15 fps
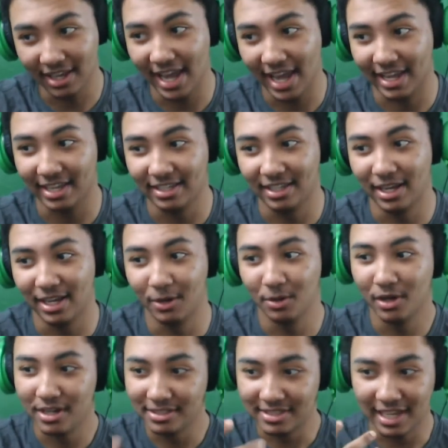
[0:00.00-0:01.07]
I can,
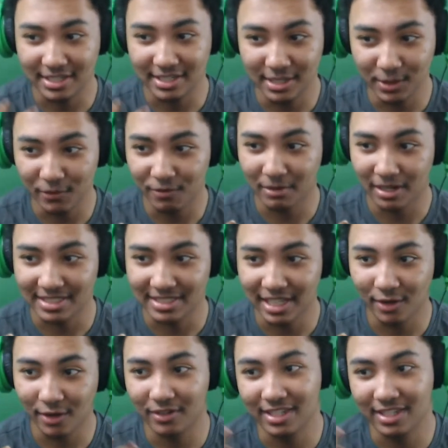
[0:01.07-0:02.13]
take 2 for
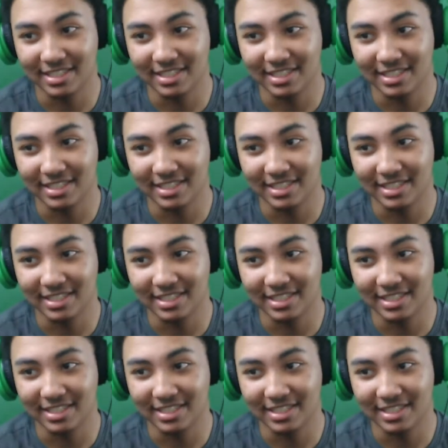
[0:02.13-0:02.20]
myself and then